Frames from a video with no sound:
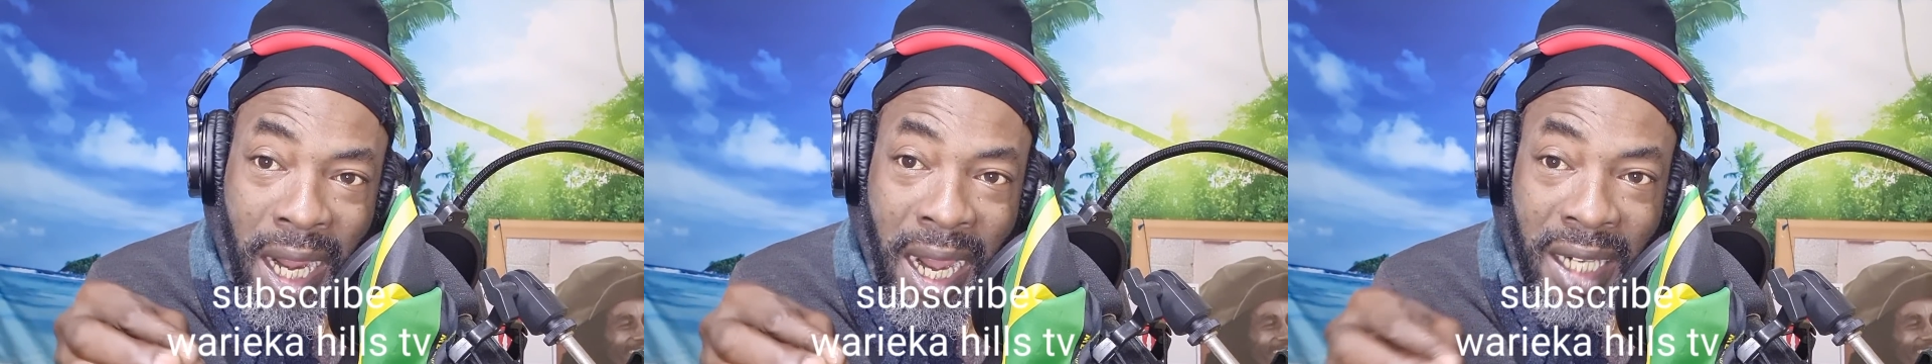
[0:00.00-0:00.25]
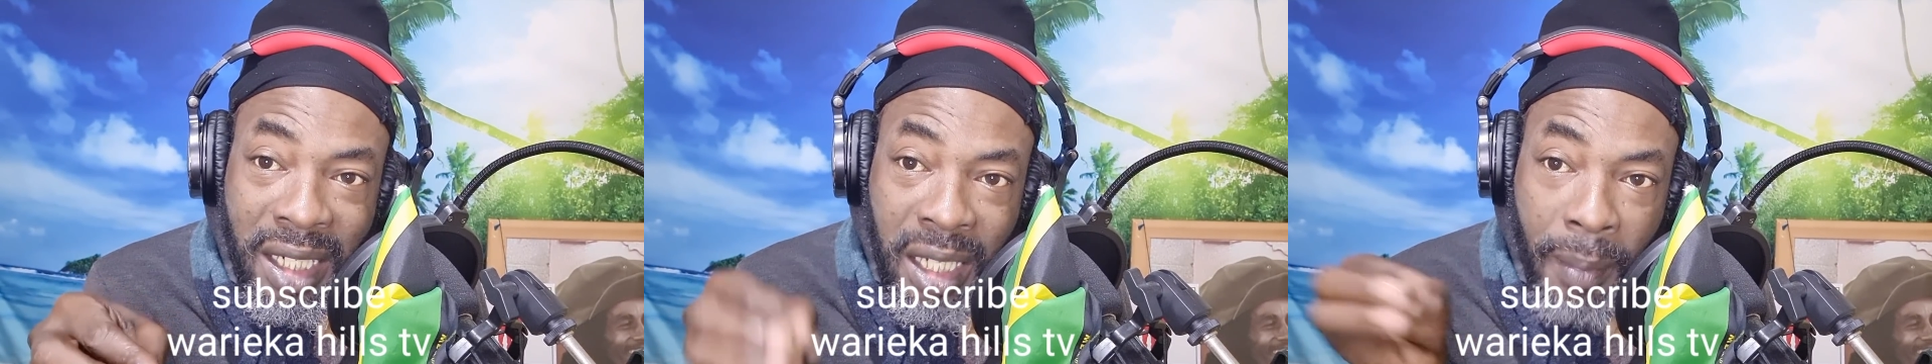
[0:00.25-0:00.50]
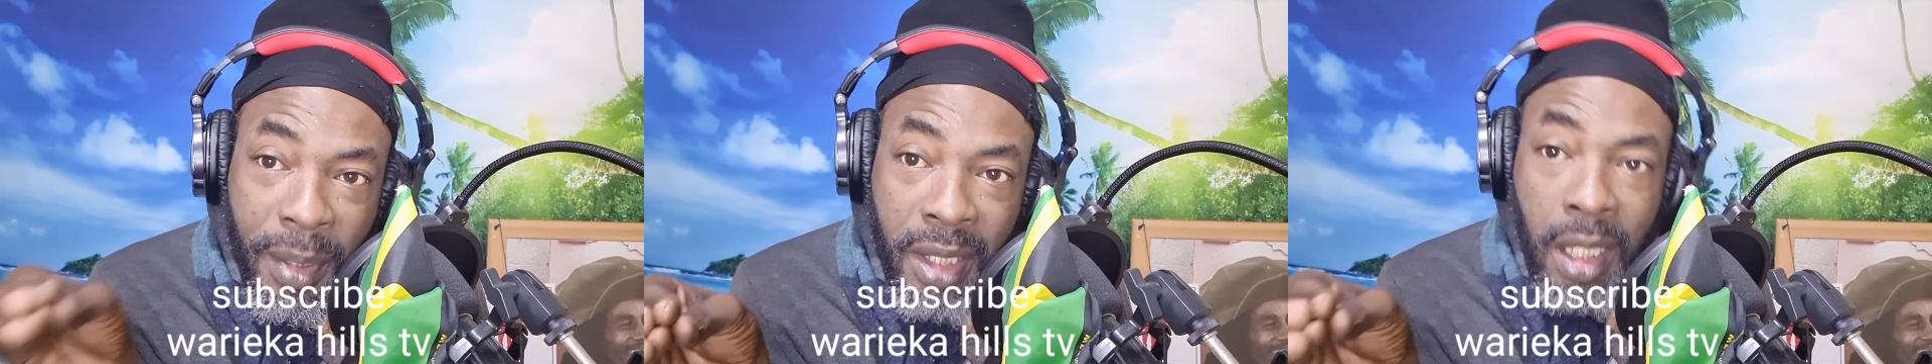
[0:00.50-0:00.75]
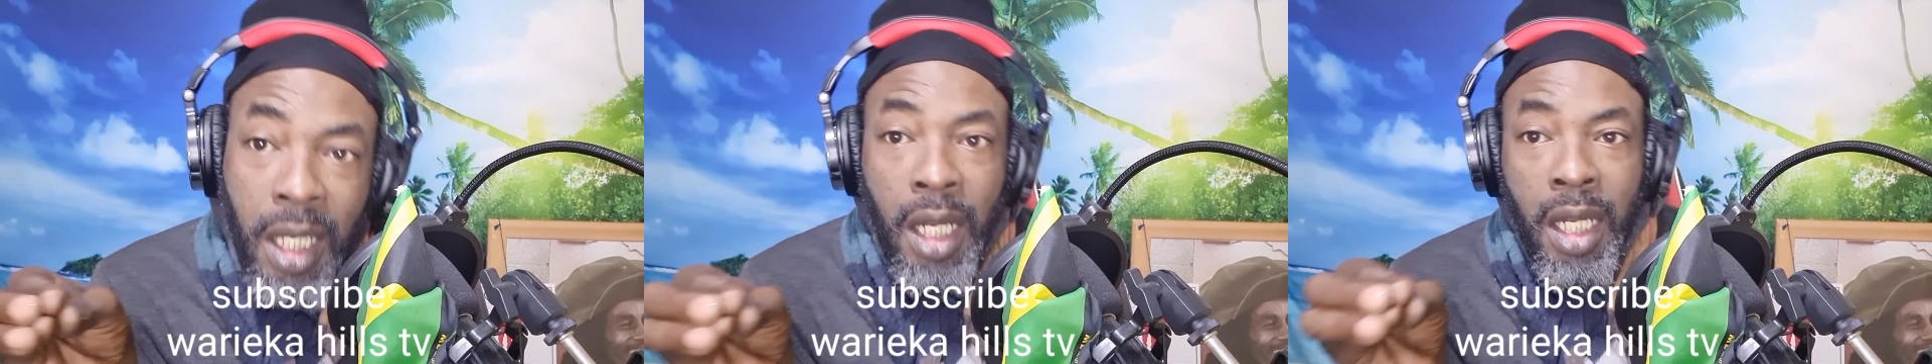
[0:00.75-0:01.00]
have accept
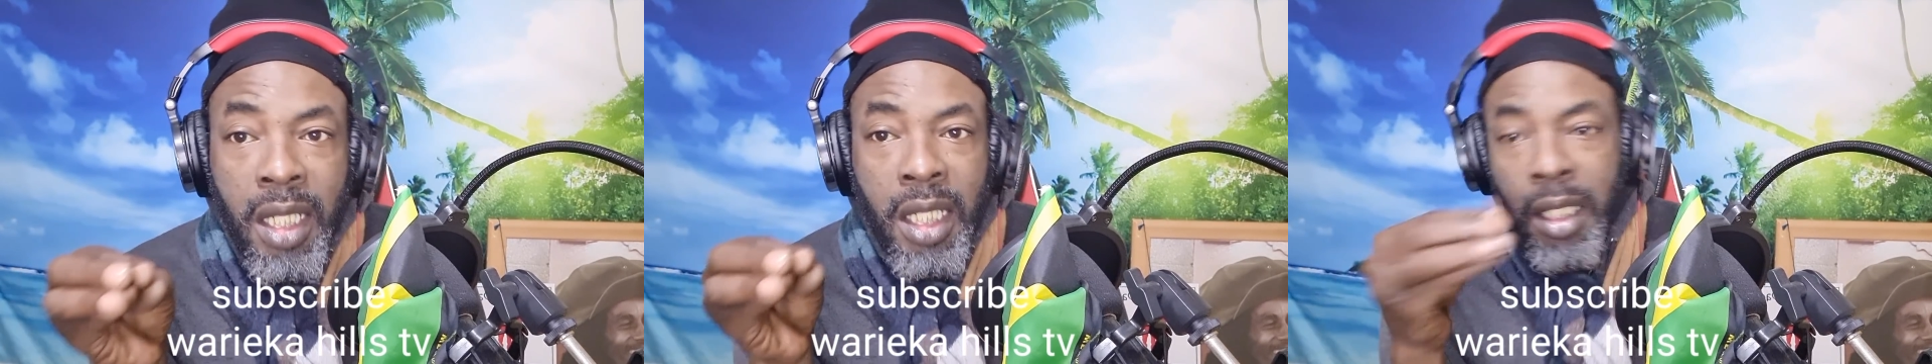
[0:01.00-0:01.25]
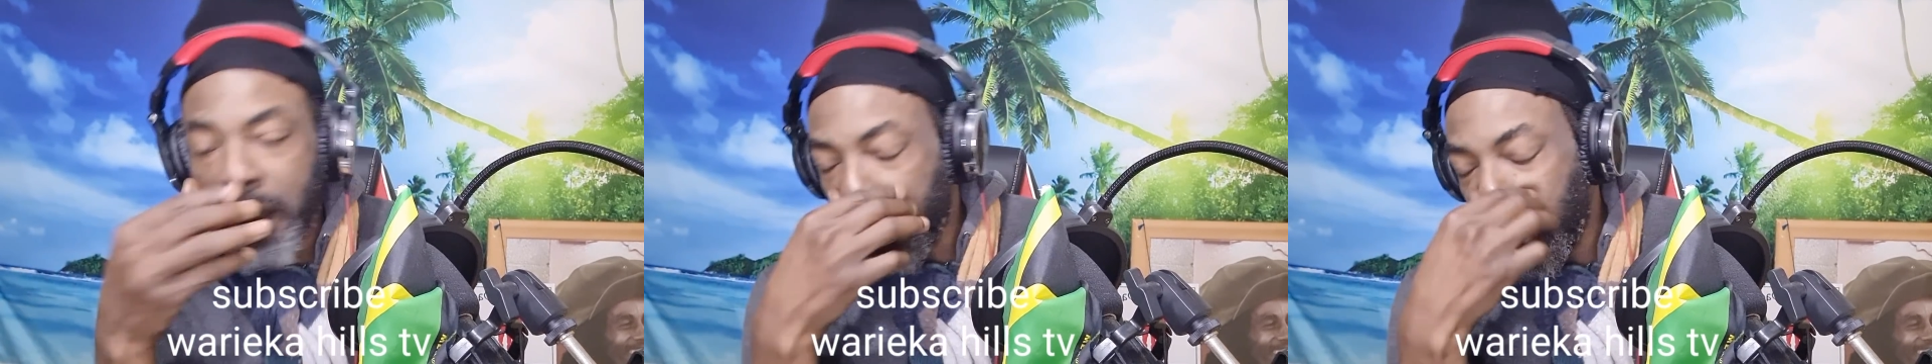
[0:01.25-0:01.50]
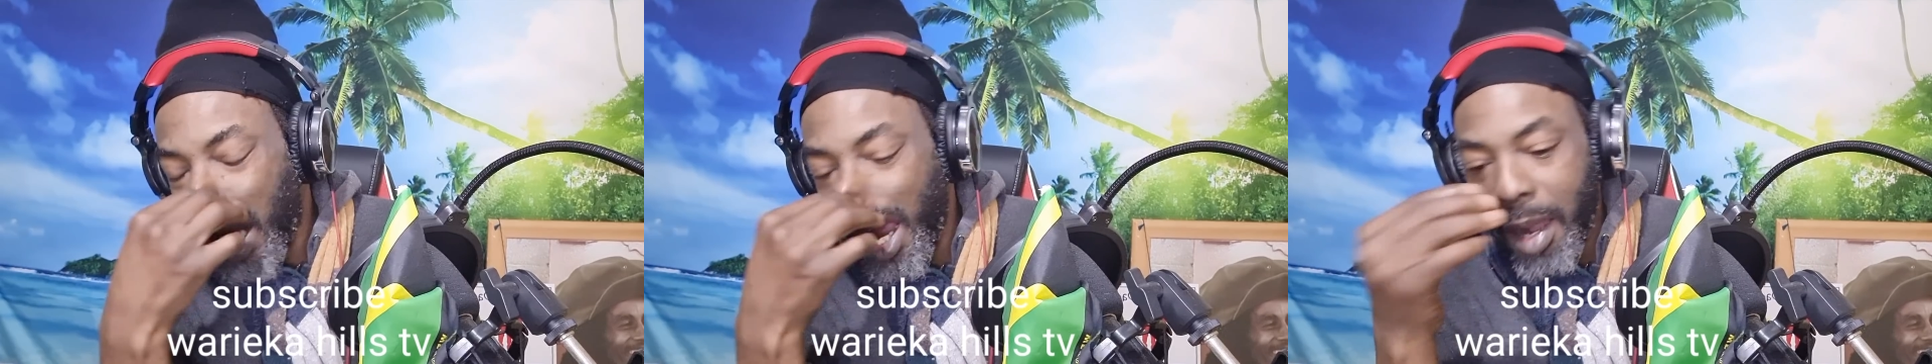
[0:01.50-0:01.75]
it. See,